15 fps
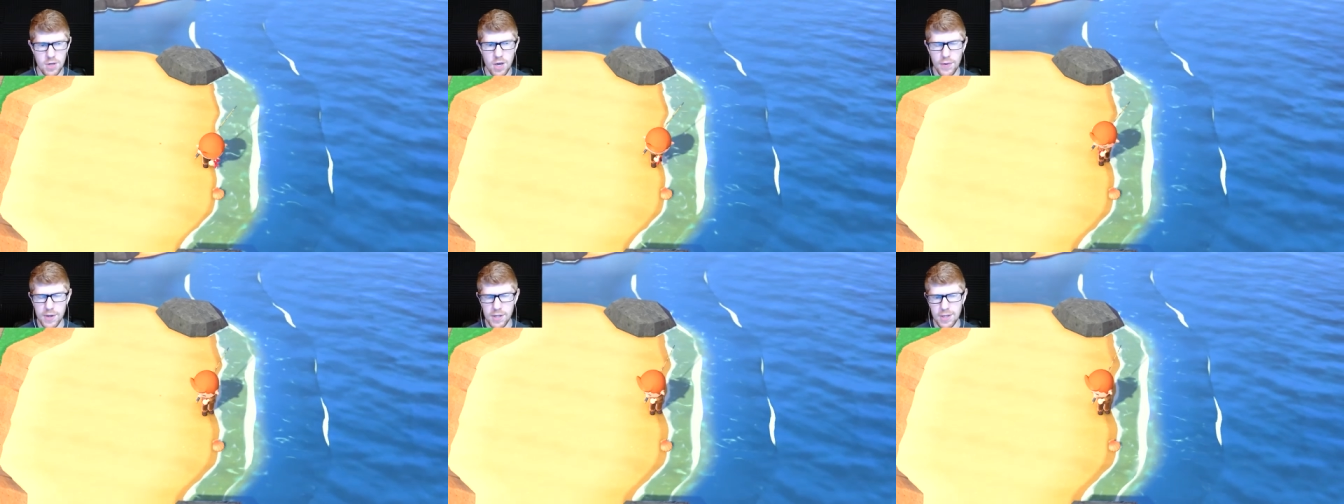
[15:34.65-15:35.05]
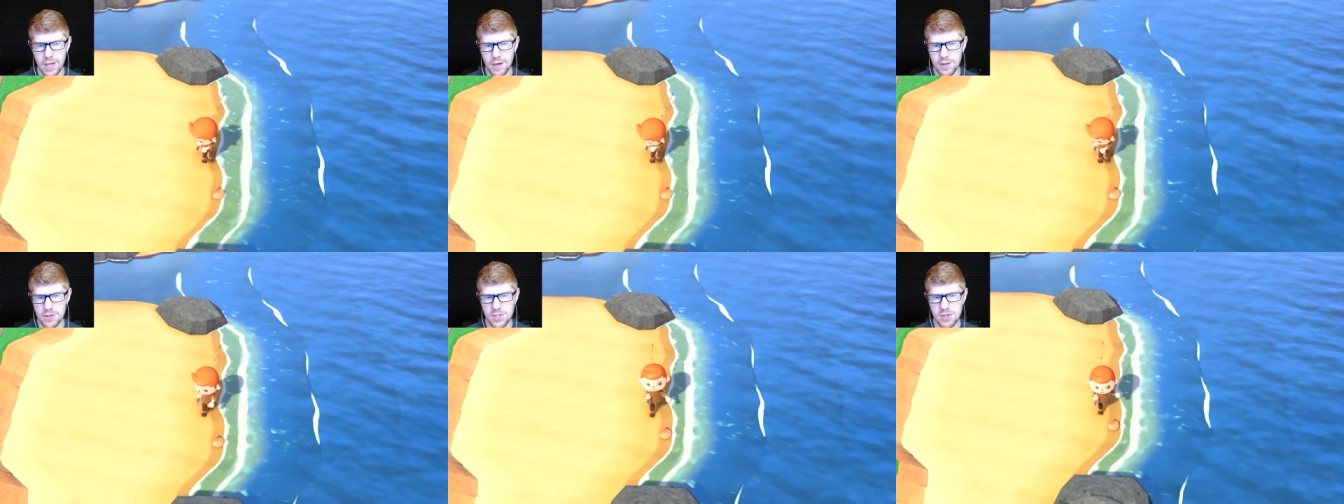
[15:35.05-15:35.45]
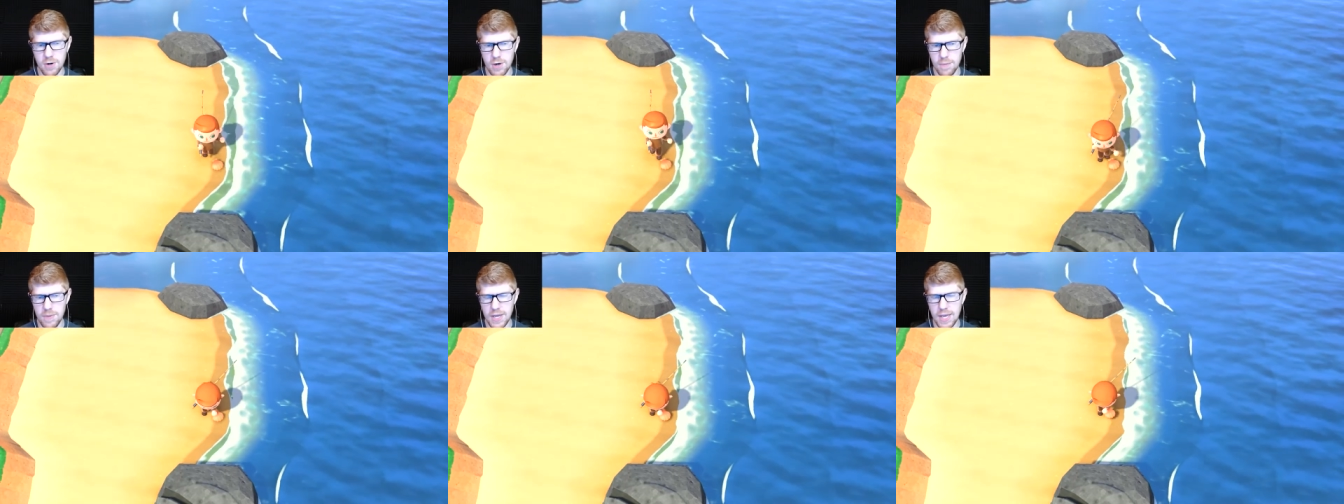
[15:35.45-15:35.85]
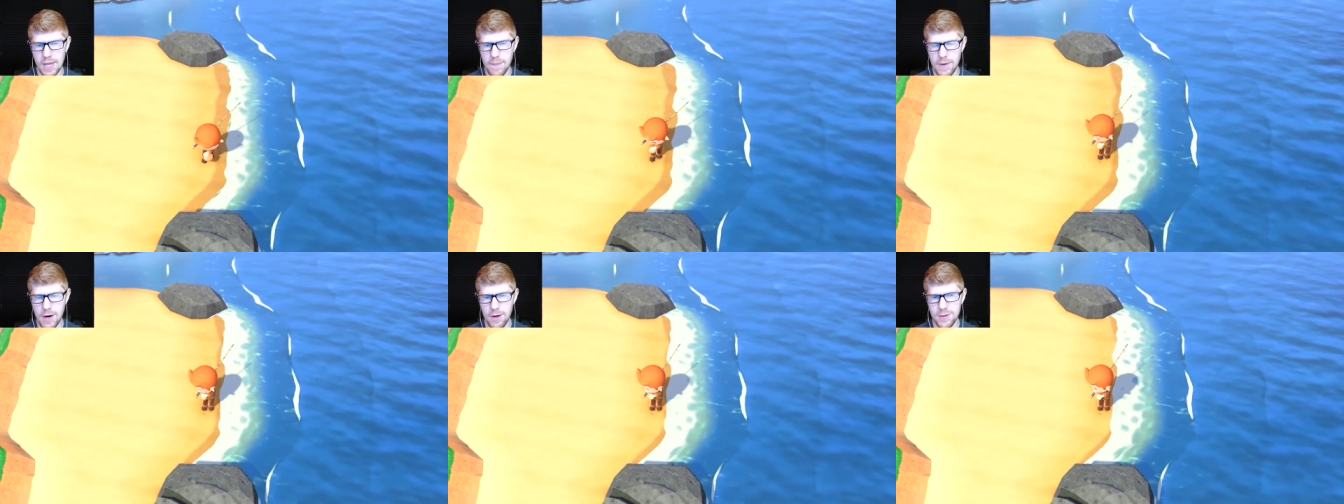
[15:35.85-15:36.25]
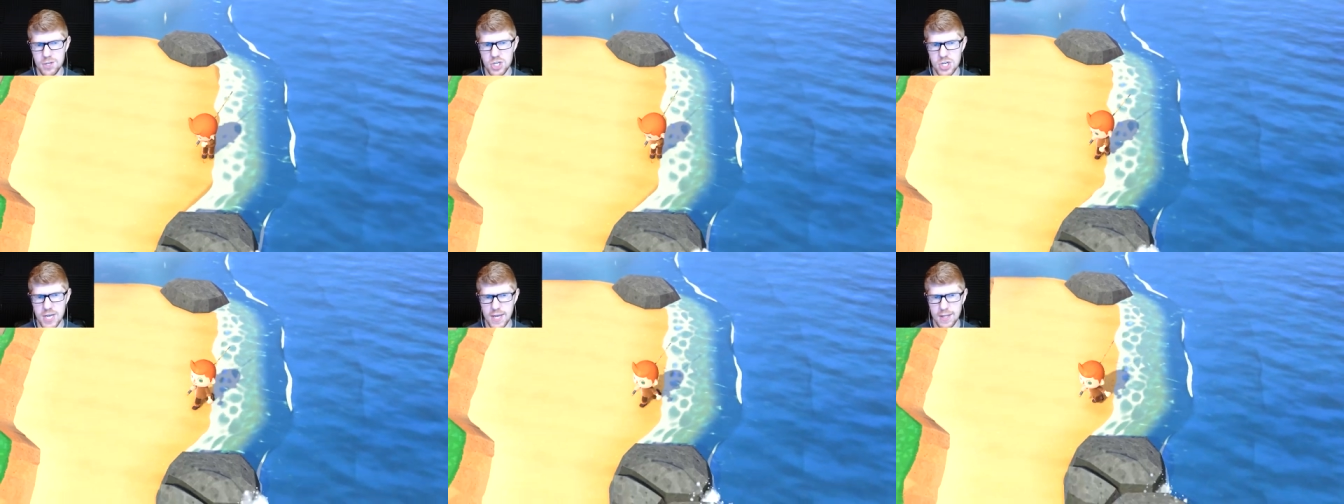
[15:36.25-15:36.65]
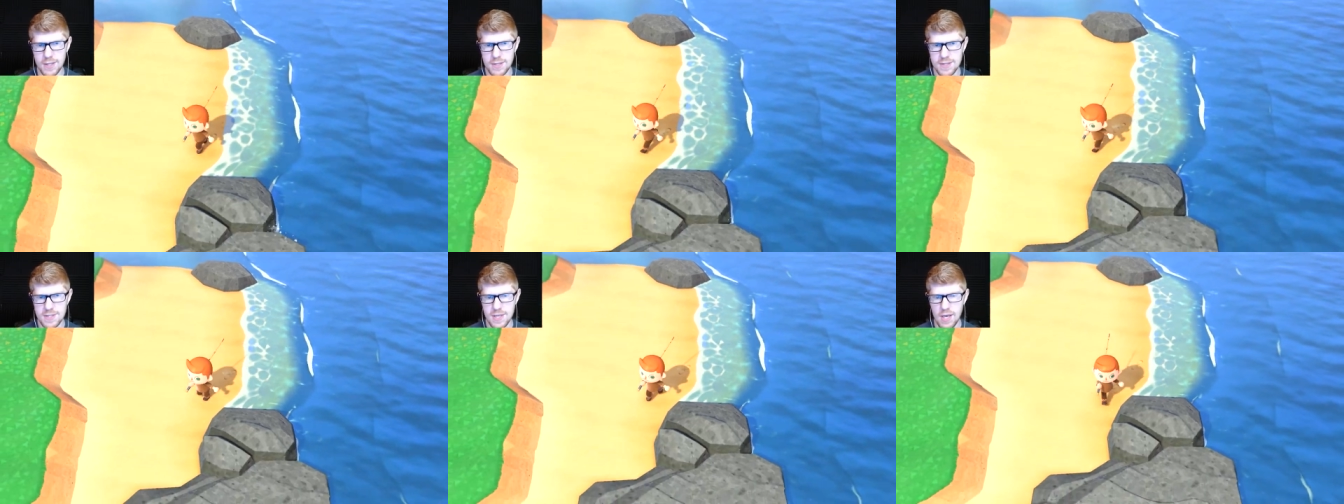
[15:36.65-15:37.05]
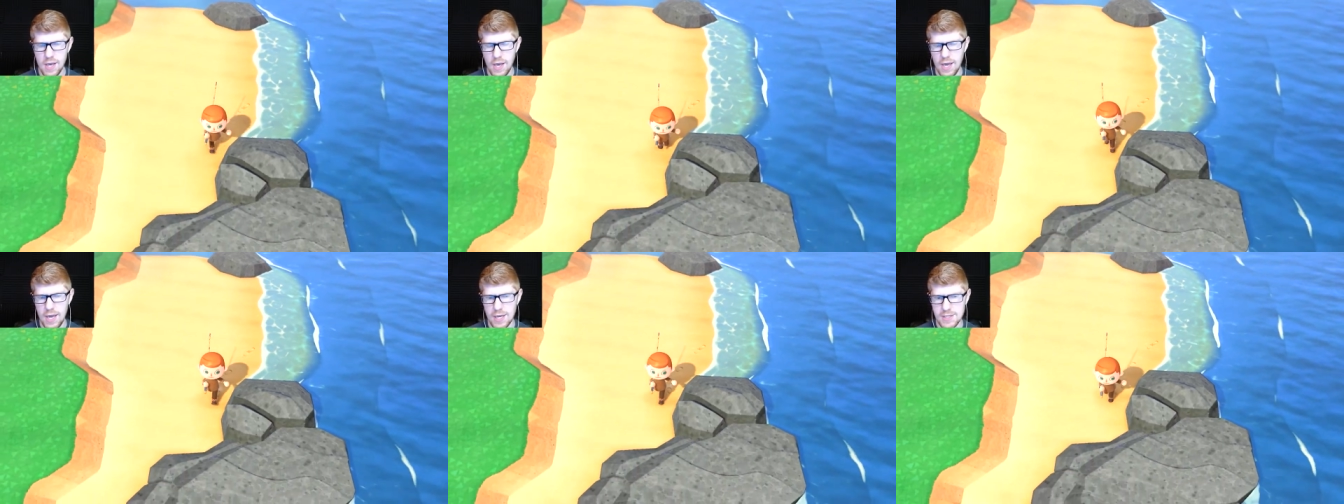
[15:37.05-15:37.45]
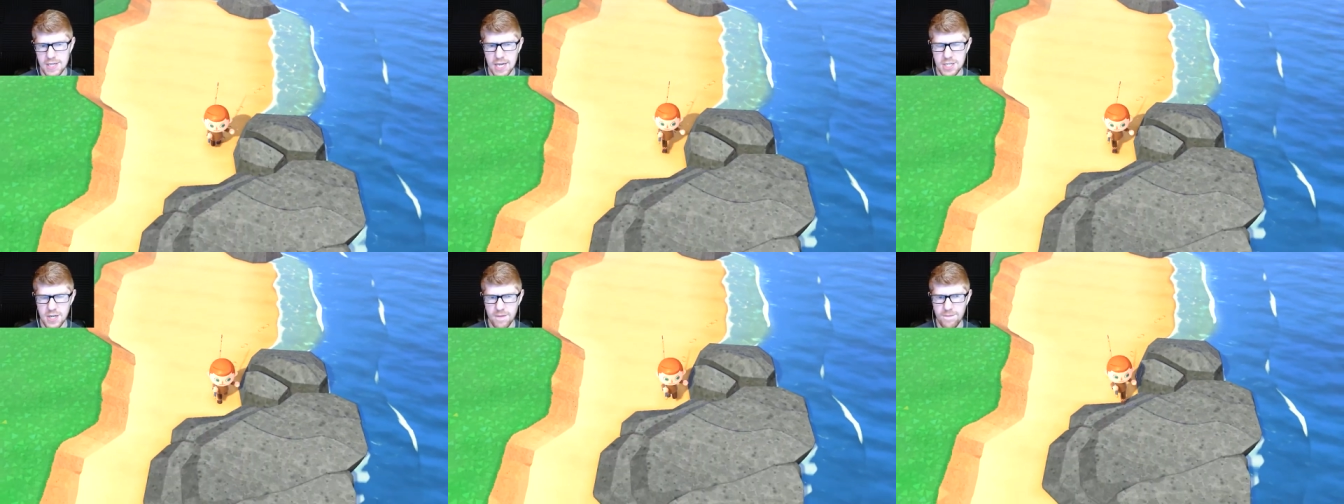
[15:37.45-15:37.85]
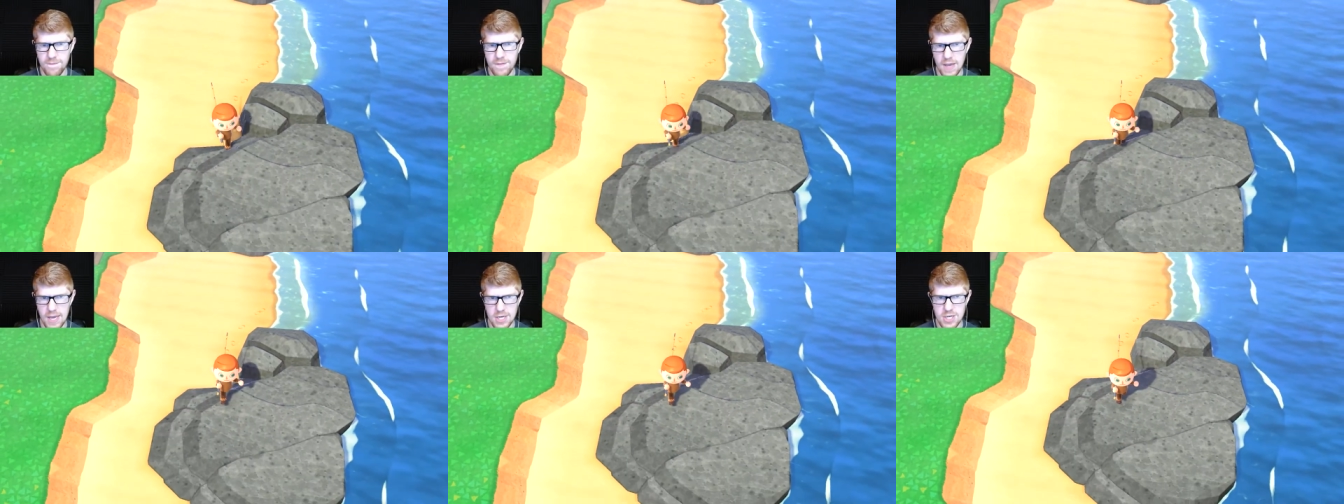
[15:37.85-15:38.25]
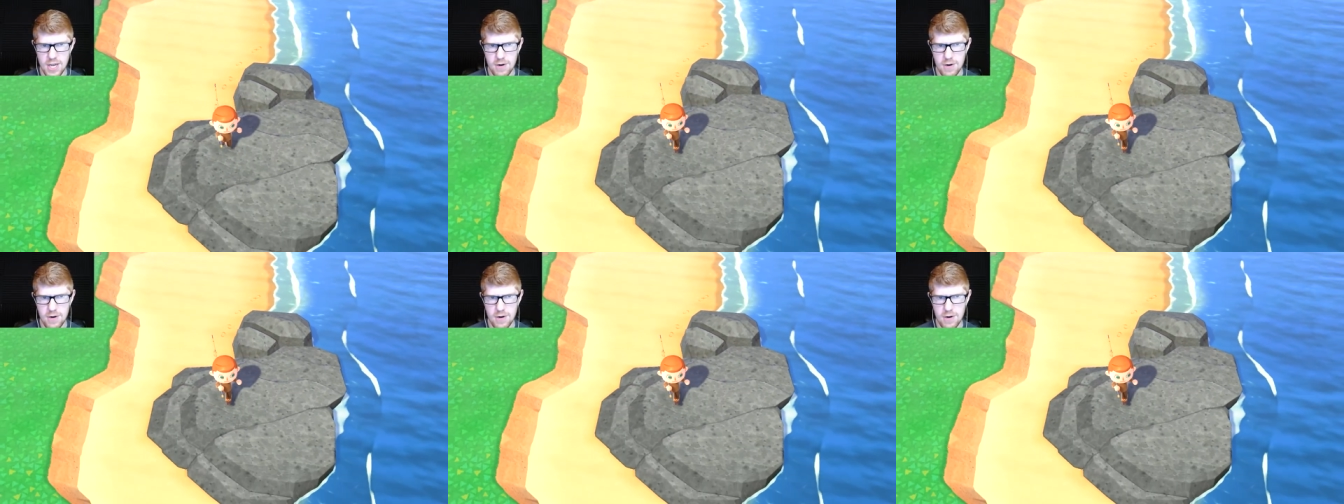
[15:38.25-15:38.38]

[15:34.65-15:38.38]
going along the shore and picking up all the shells and catching fish.